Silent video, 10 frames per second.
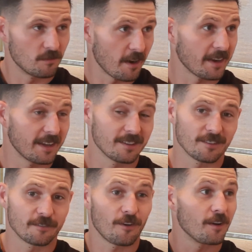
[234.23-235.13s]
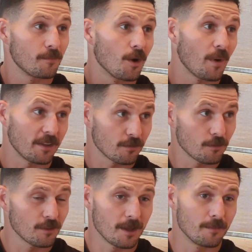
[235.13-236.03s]
rankings and fight my way
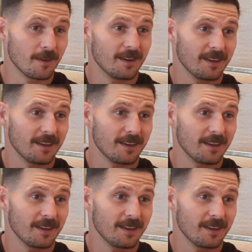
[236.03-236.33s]
through them.